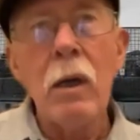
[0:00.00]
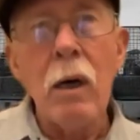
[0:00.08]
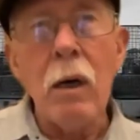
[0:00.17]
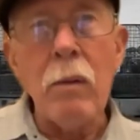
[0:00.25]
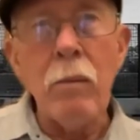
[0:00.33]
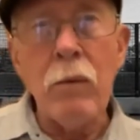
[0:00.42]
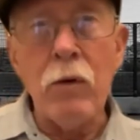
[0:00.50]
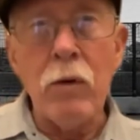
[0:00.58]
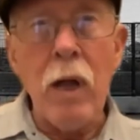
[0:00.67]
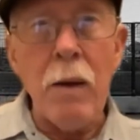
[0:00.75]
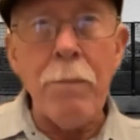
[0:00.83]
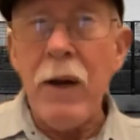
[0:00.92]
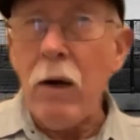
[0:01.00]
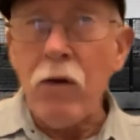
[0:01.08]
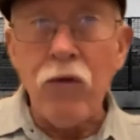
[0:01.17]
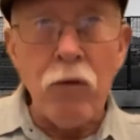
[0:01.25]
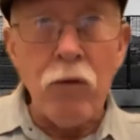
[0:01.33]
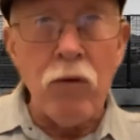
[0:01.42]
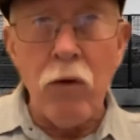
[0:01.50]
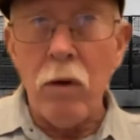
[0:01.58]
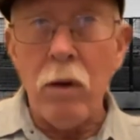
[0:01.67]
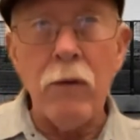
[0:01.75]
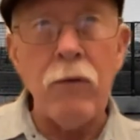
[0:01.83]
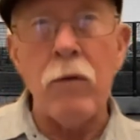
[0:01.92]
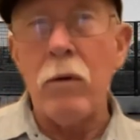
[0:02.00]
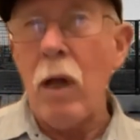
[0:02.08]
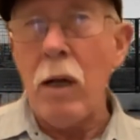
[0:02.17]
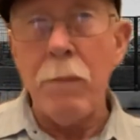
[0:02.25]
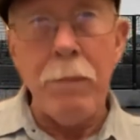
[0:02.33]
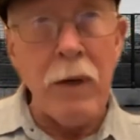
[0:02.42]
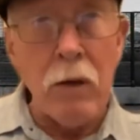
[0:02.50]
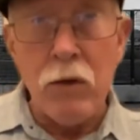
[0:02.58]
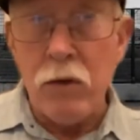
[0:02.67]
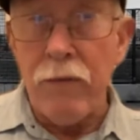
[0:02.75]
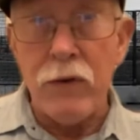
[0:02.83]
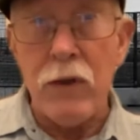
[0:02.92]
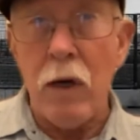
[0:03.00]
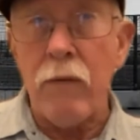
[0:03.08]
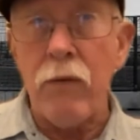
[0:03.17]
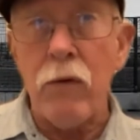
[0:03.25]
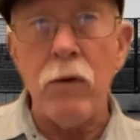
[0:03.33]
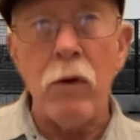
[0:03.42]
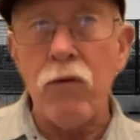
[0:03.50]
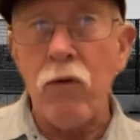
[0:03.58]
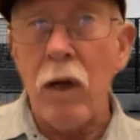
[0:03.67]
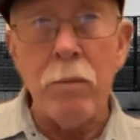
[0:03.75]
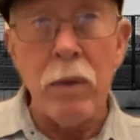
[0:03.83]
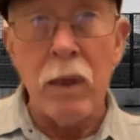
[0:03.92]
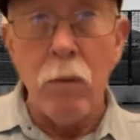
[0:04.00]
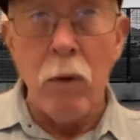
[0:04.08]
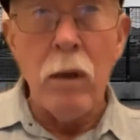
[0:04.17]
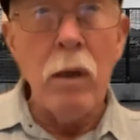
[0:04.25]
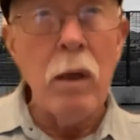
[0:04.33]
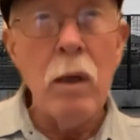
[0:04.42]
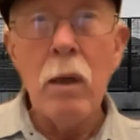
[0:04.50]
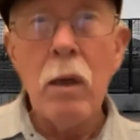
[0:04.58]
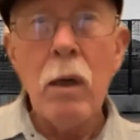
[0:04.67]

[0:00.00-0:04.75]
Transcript: Um, you're not a parachute journalist. You're not a parachute photographer. Don't try and be one.